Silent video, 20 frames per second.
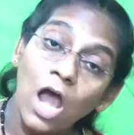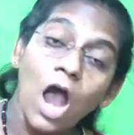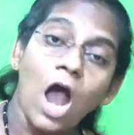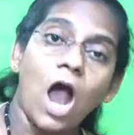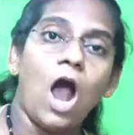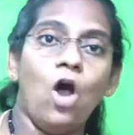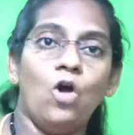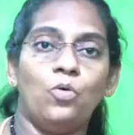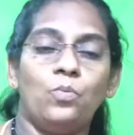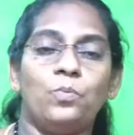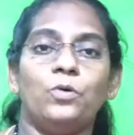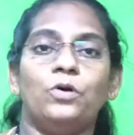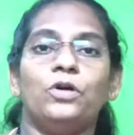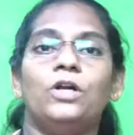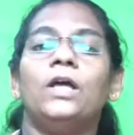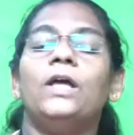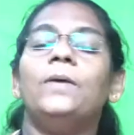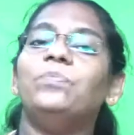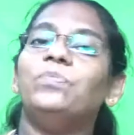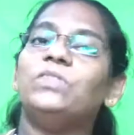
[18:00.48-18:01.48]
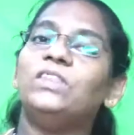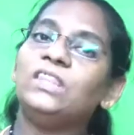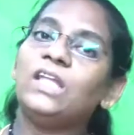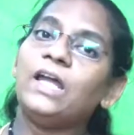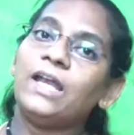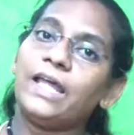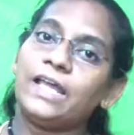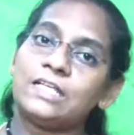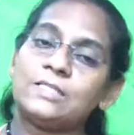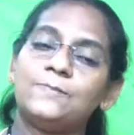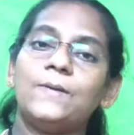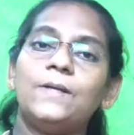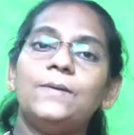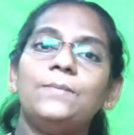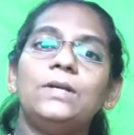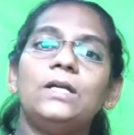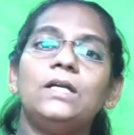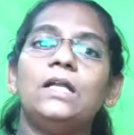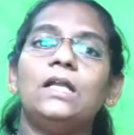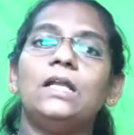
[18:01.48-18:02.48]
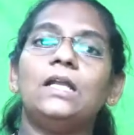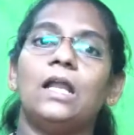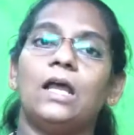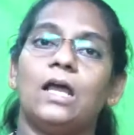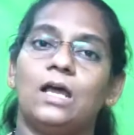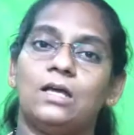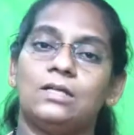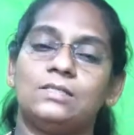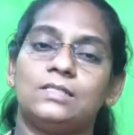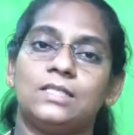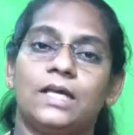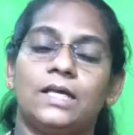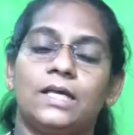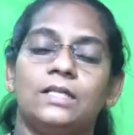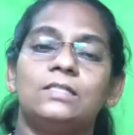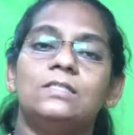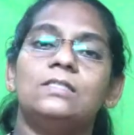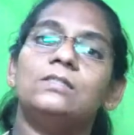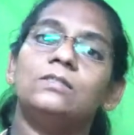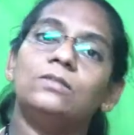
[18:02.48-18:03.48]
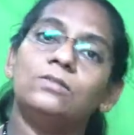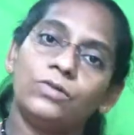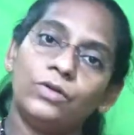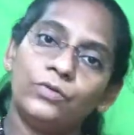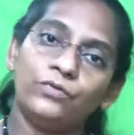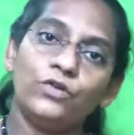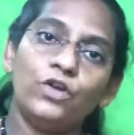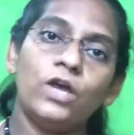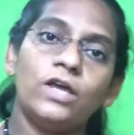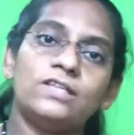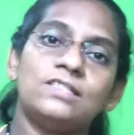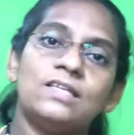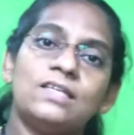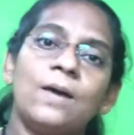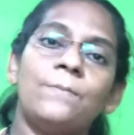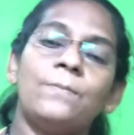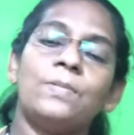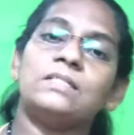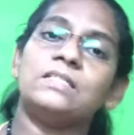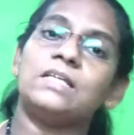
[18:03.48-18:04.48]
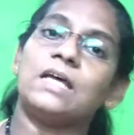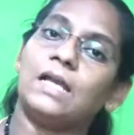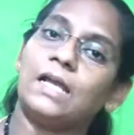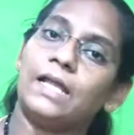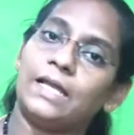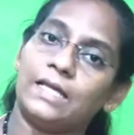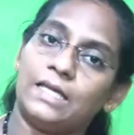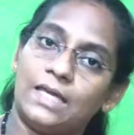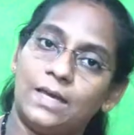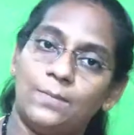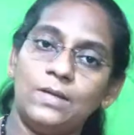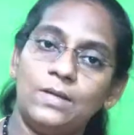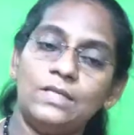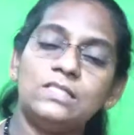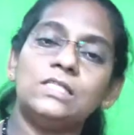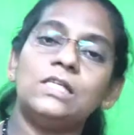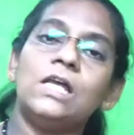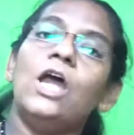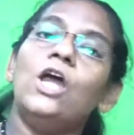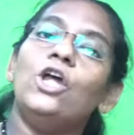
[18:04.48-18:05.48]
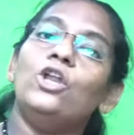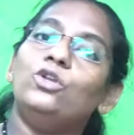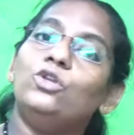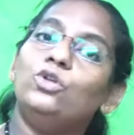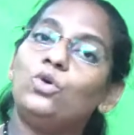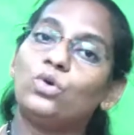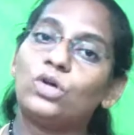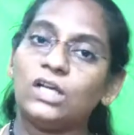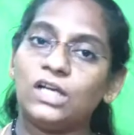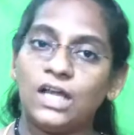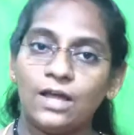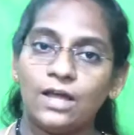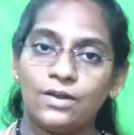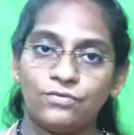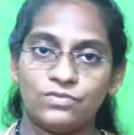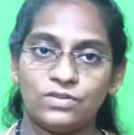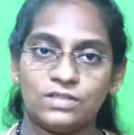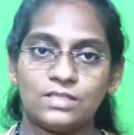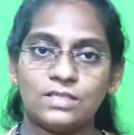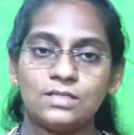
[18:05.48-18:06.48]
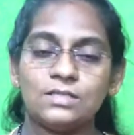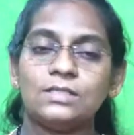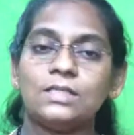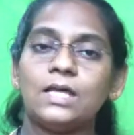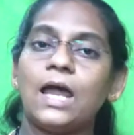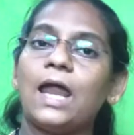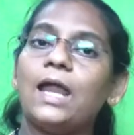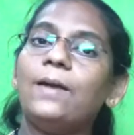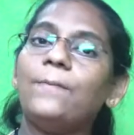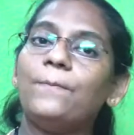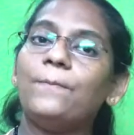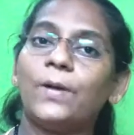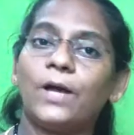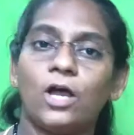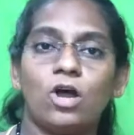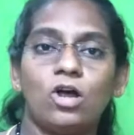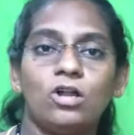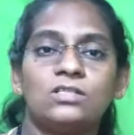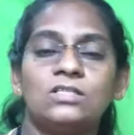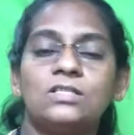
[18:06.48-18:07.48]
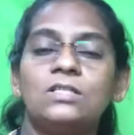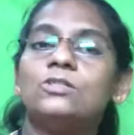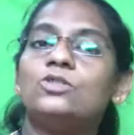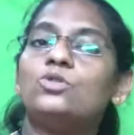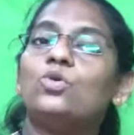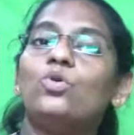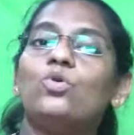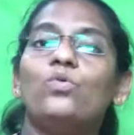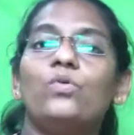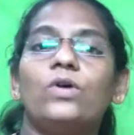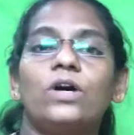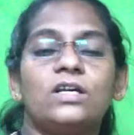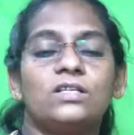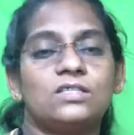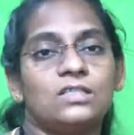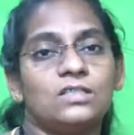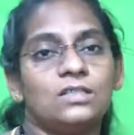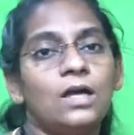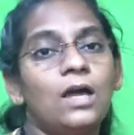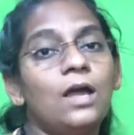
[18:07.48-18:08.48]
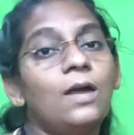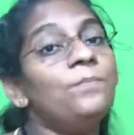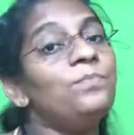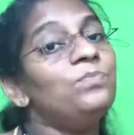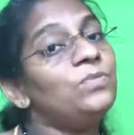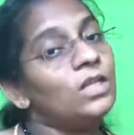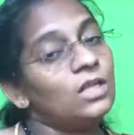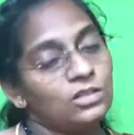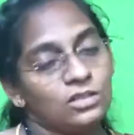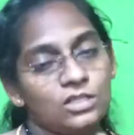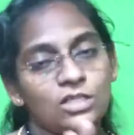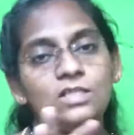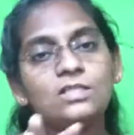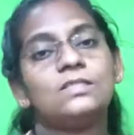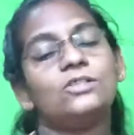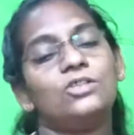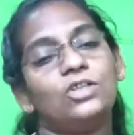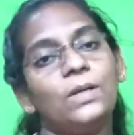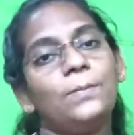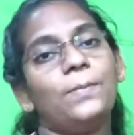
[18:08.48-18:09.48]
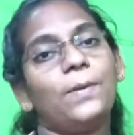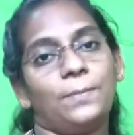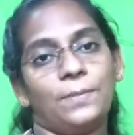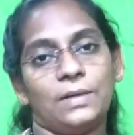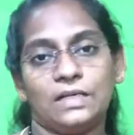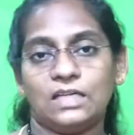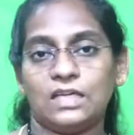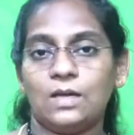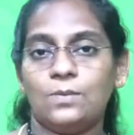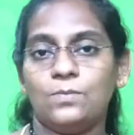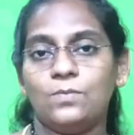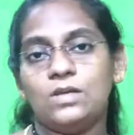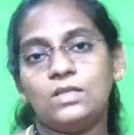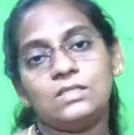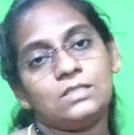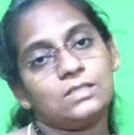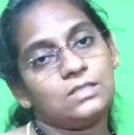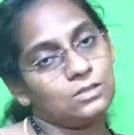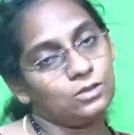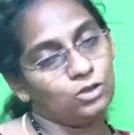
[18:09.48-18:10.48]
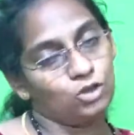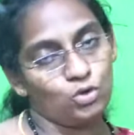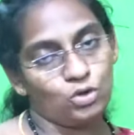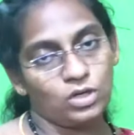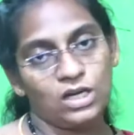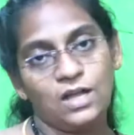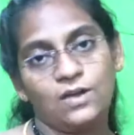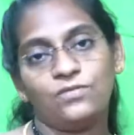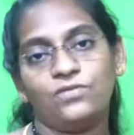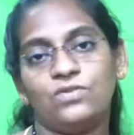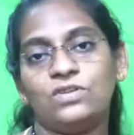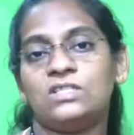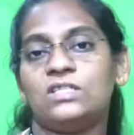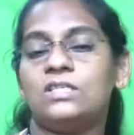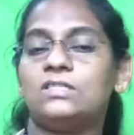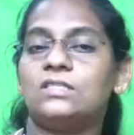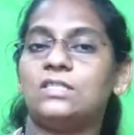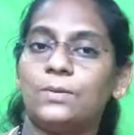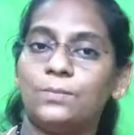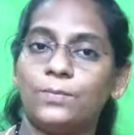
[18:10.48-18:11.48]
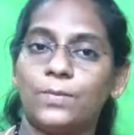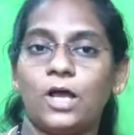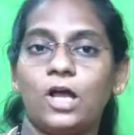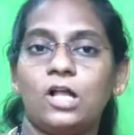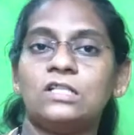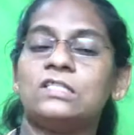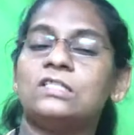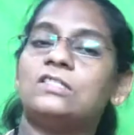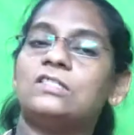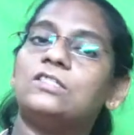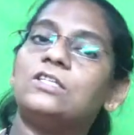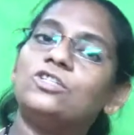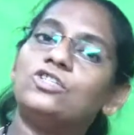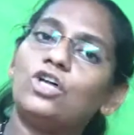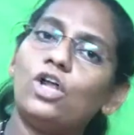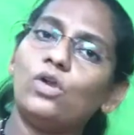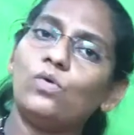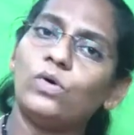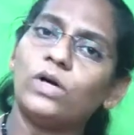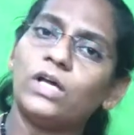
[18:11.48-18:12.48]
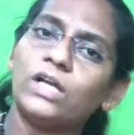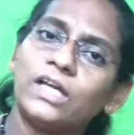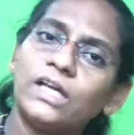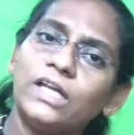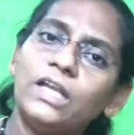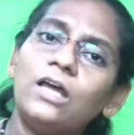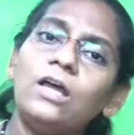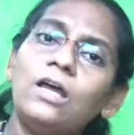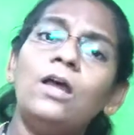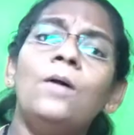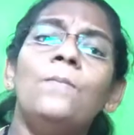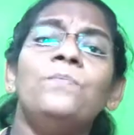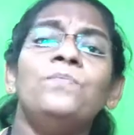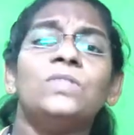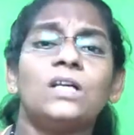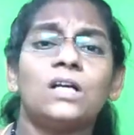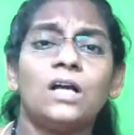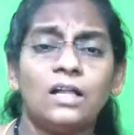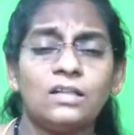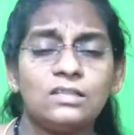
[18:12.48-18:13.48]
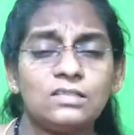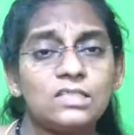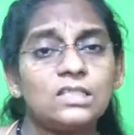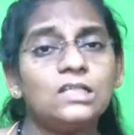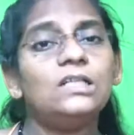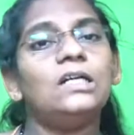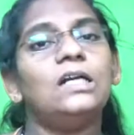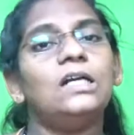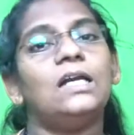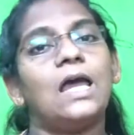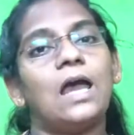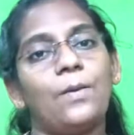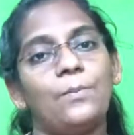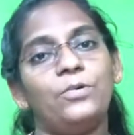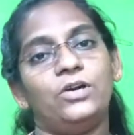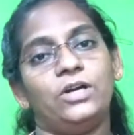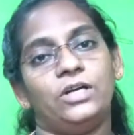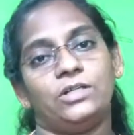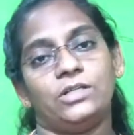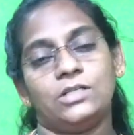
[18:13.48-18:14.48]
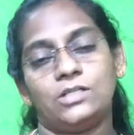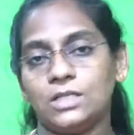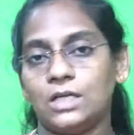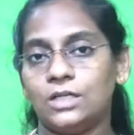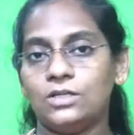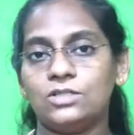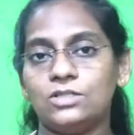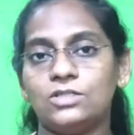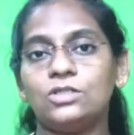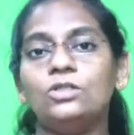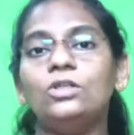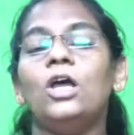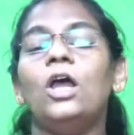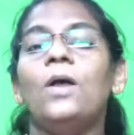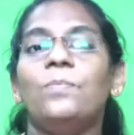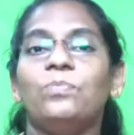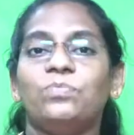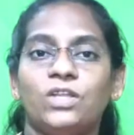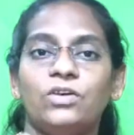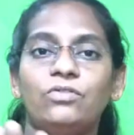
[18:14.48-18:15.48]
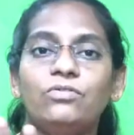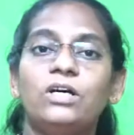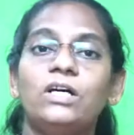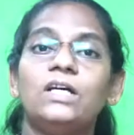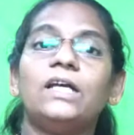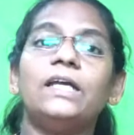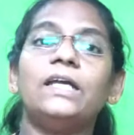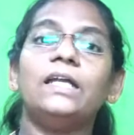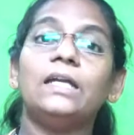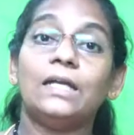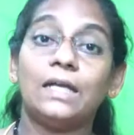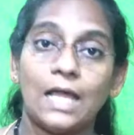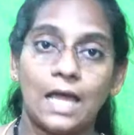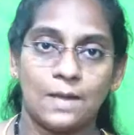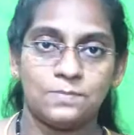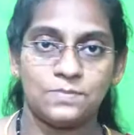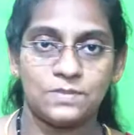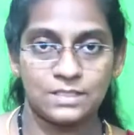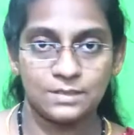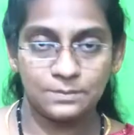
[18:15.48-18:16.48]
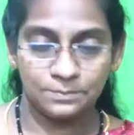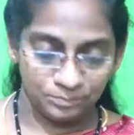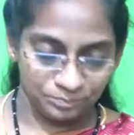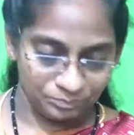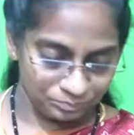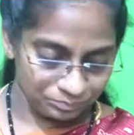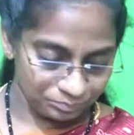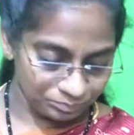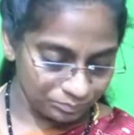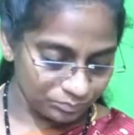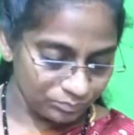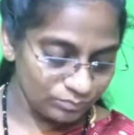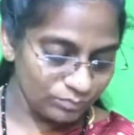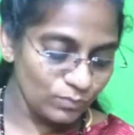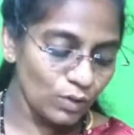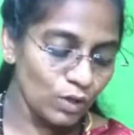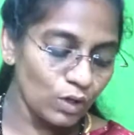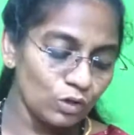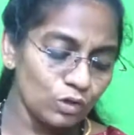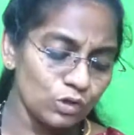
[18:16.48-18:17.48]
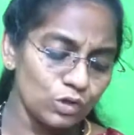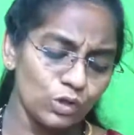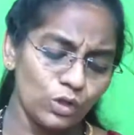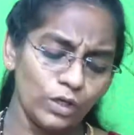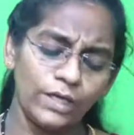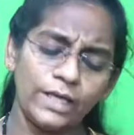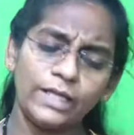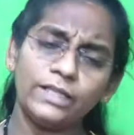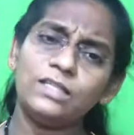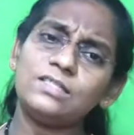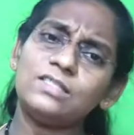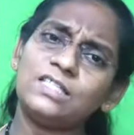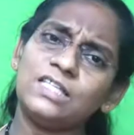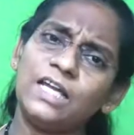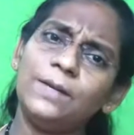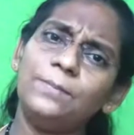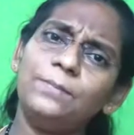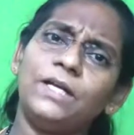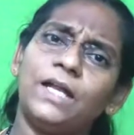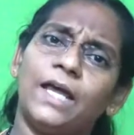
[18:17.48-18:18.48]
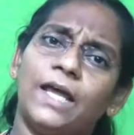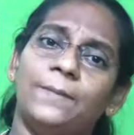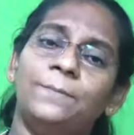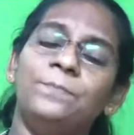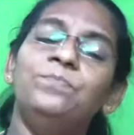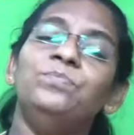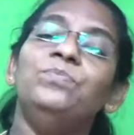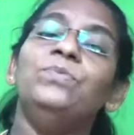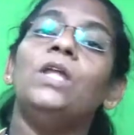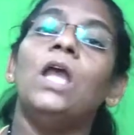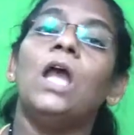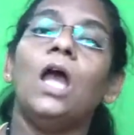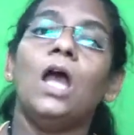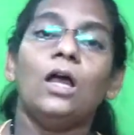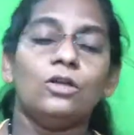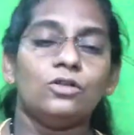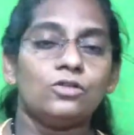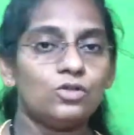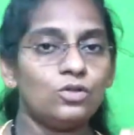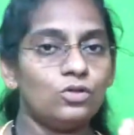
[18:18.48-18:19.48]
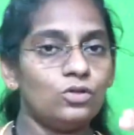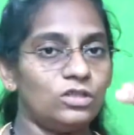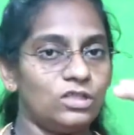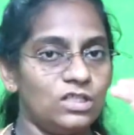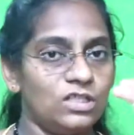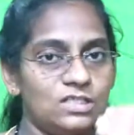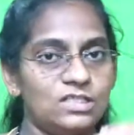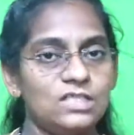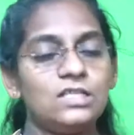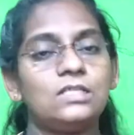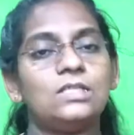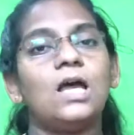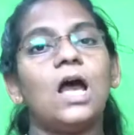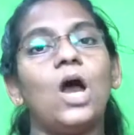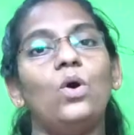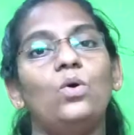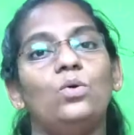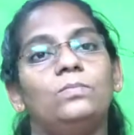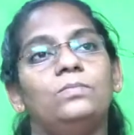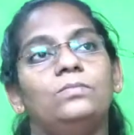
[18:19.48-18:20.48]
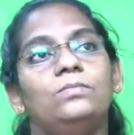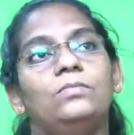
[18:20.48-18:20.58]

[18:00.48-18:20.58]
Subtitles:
output. In that experimental science, few examples are like chemists, nuclear physicists and biologists who works in the, these three people, chemists, nuclear physicists and biologists, these all work in a concerned laboratories, understood? They work in labs. So at the same time, so this is how,